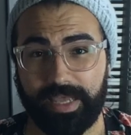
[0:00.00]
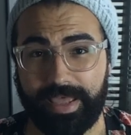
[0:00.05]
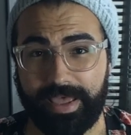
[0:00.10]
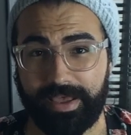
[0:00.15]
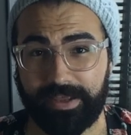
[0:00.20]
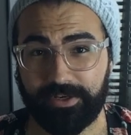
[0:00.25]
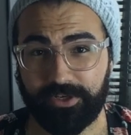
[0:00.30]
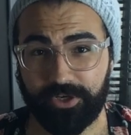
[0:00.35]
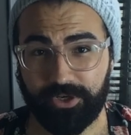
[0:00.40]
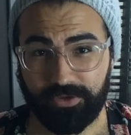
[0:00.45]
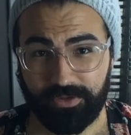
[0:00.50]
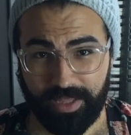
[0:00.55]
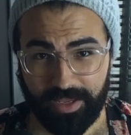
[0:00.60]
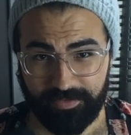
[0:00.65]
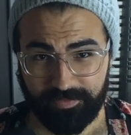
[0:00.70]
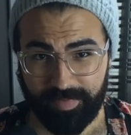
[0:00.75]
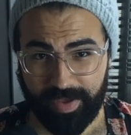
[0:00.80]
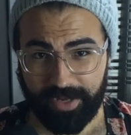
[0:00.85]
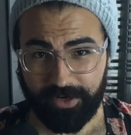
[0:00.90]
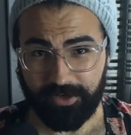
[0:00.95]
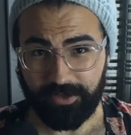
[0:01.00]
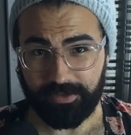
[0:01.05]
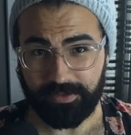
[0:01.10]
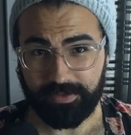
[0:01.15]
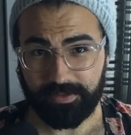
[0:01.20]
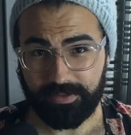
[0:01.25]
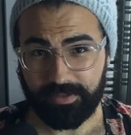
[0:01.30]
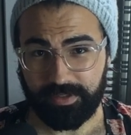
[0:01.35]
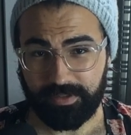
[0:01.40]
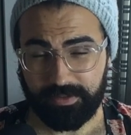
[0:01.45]
and your life
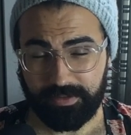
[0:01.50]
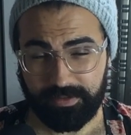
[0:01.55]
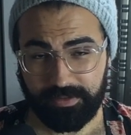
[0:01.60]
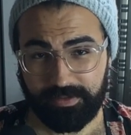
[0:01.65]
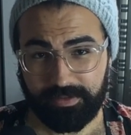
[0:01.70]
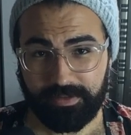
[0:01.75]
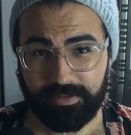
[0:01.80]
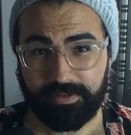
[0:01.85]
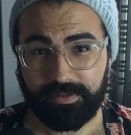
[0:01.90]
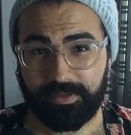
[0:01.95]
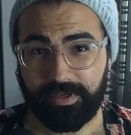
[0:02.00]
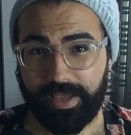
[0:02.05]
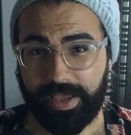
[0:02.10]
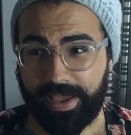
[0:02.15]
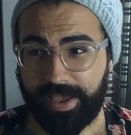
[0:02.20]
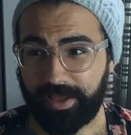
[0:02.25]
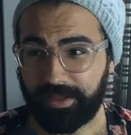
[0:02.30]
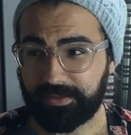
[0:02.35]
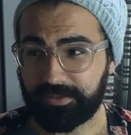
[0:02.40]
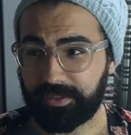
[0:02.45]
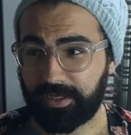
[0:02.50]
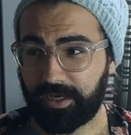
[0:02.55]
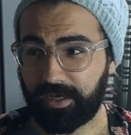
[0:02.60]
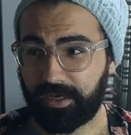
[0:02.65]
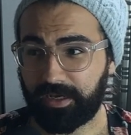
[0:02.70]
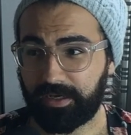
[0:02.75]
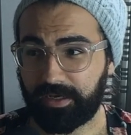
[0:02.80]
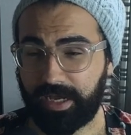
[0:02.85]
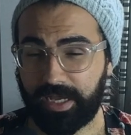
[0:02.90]
matters. And uh,